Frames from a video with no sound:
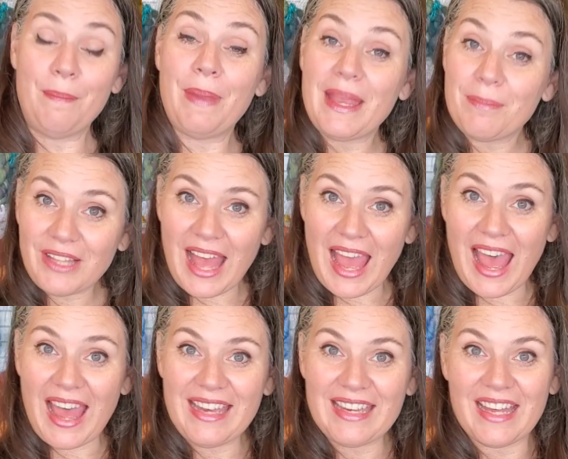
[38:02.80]
Babel
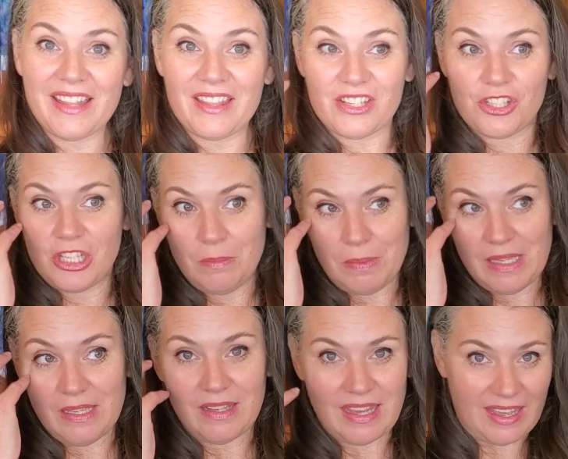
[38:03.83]
hat, the
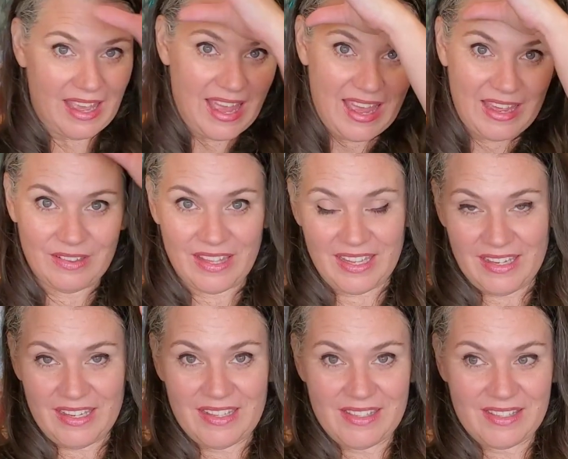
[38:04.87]
sheepy hat that
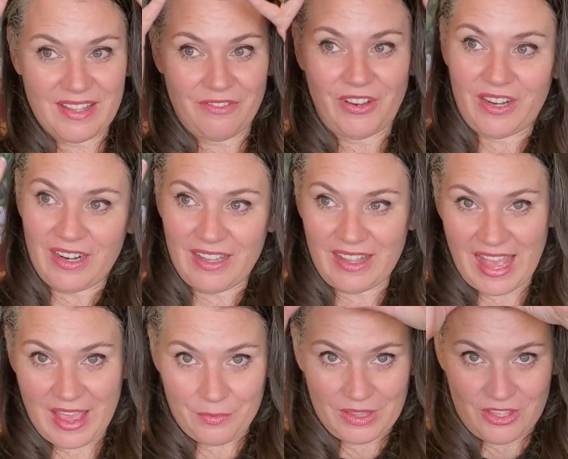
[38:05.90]
is the Fair Isle
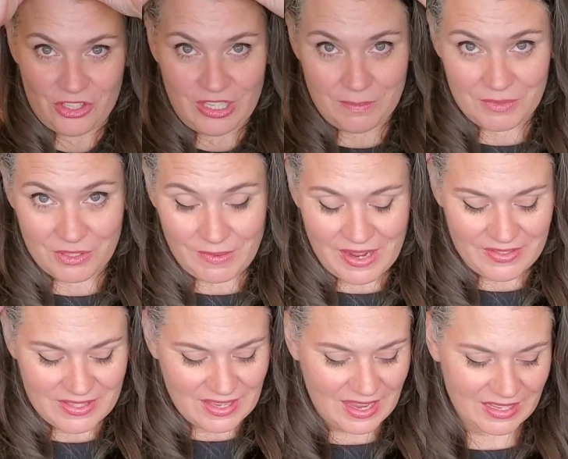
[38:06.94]
hat with the sheeps around the
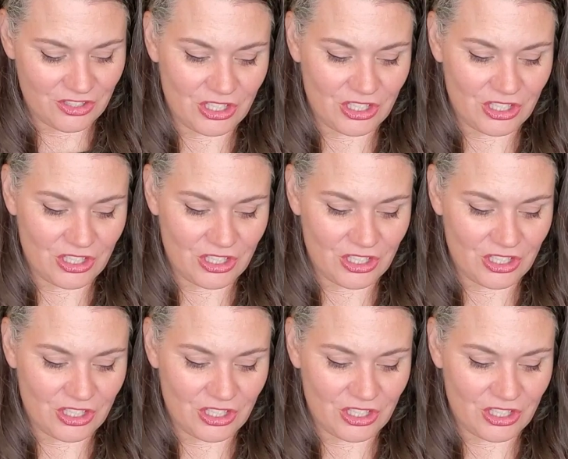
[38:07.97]
sides,